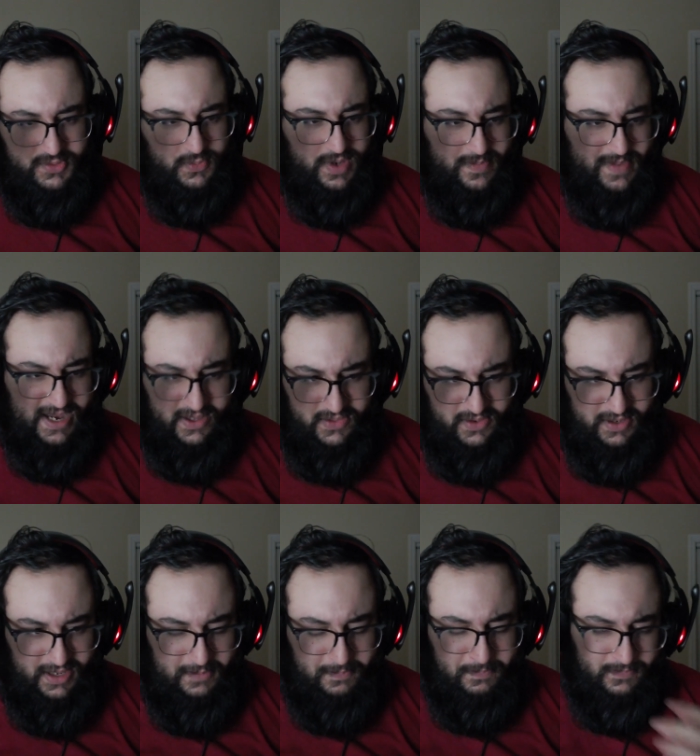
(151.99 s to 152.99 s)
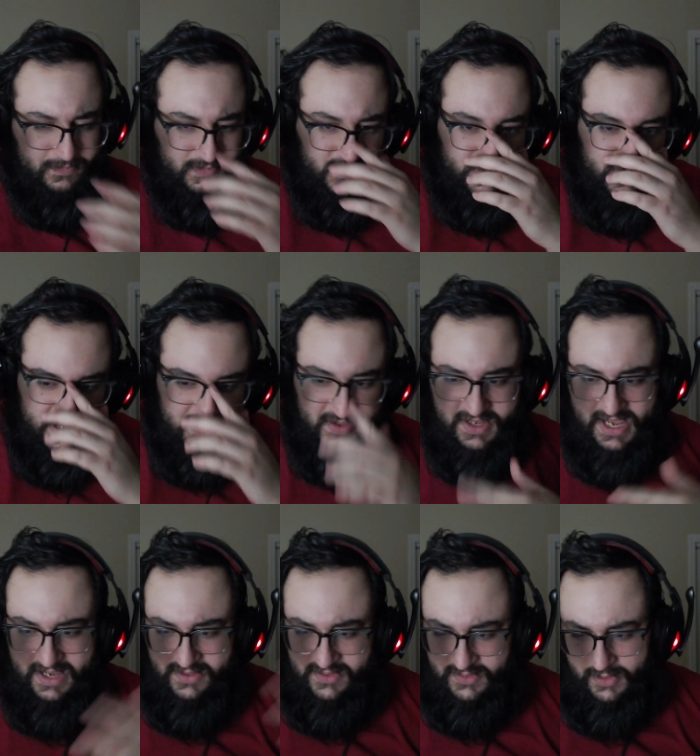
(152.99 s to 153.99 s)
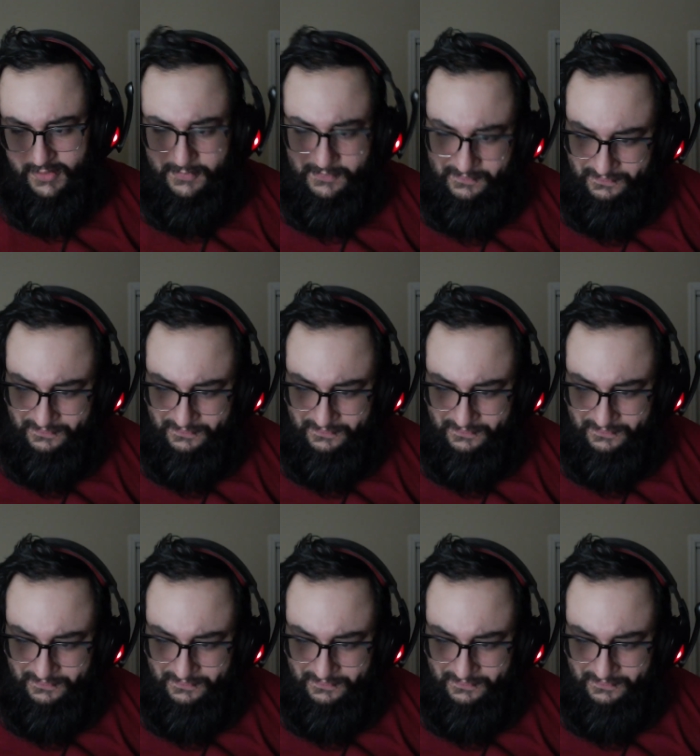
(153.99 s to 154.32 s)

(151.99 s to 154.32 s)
us way back in the day in the day. So